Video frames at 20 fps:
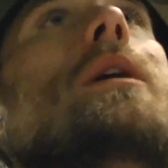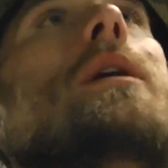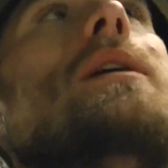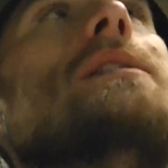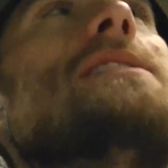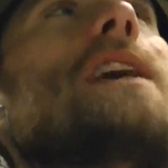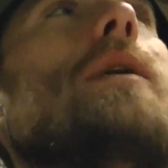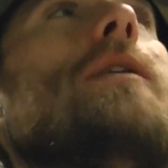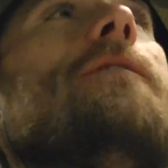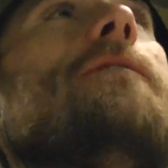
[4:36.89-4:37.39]

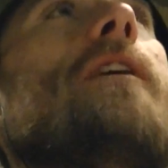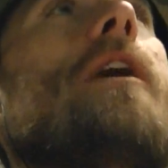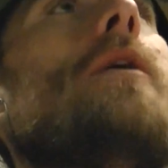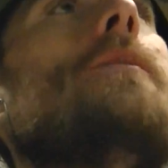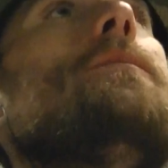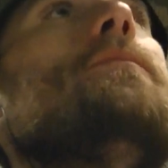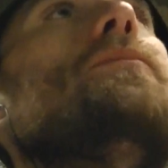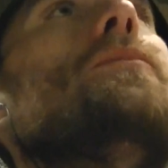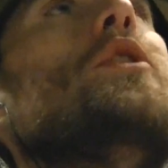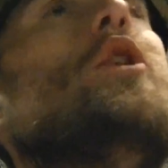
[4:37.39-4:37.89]
Here's how I felt.
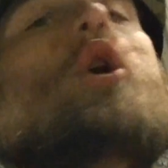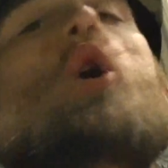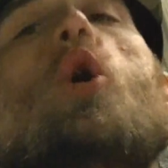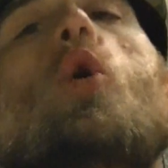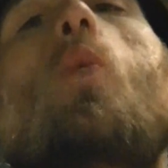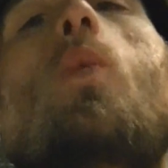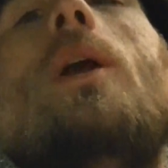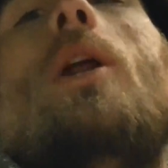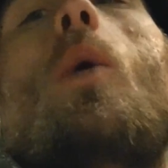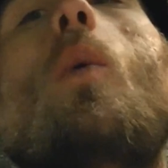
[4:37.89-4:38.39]

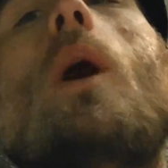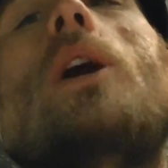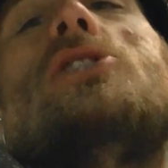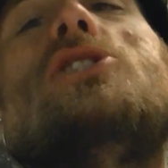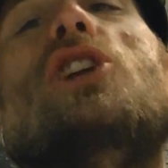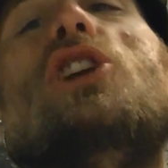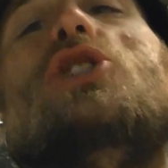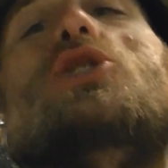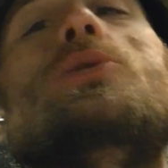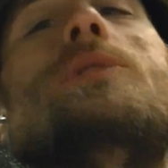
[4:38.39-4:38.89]
We don't want
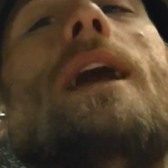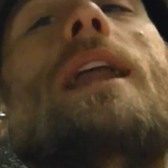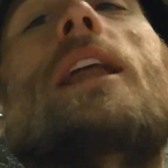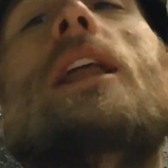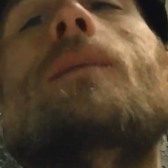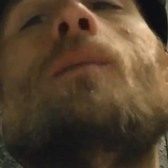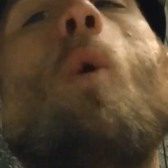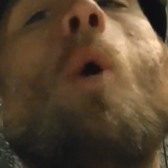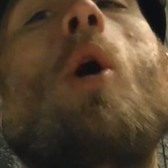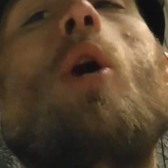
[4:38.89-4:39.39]
you to do that
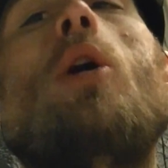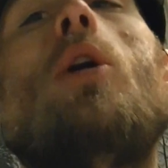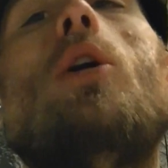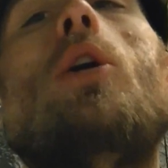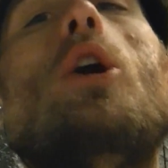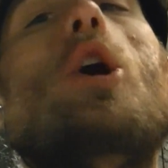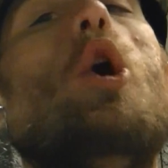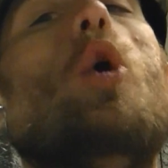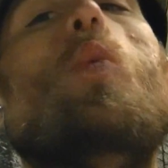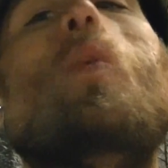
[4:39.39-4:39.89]
anymore.
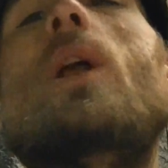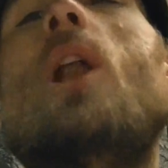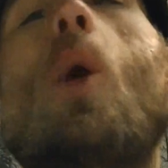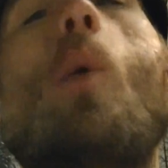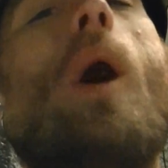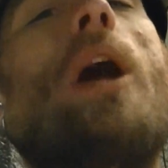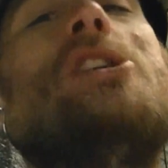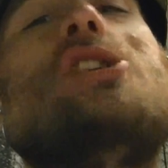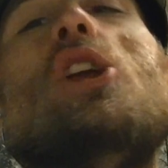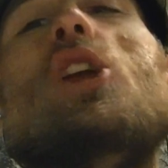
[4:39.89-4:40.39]
We
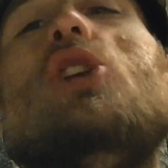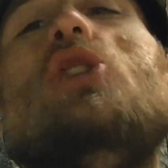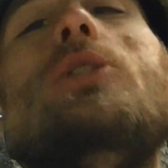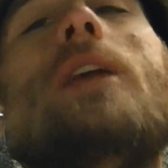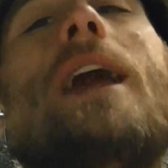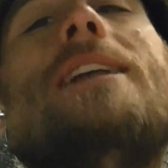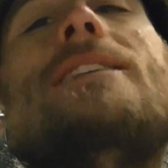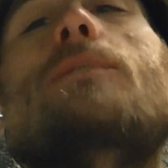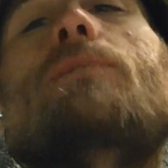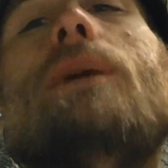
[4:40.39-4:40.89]
don't want you to do
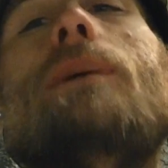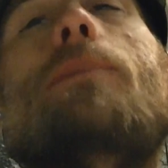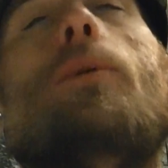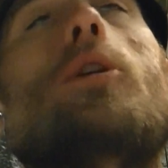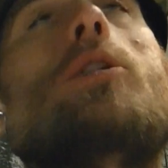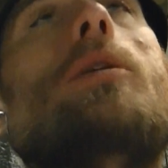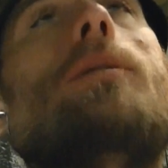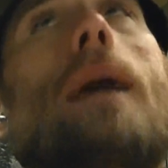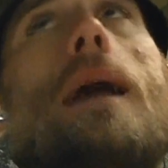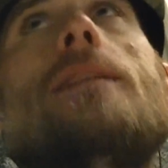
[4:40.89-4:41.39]
that to people,
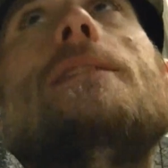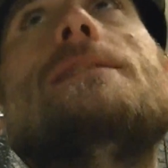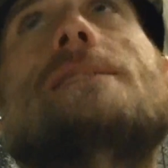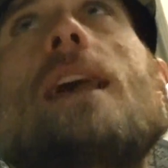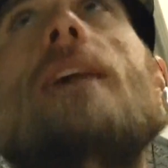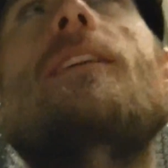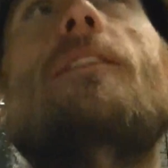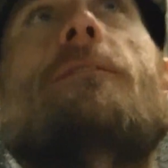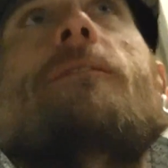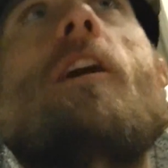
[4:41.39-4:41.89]
correct? That's
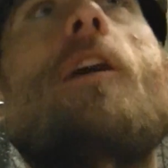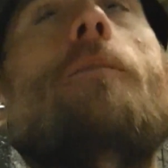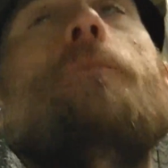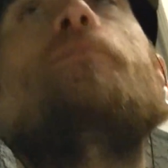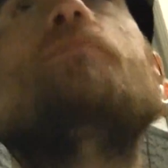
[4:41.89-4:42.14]
how they felt.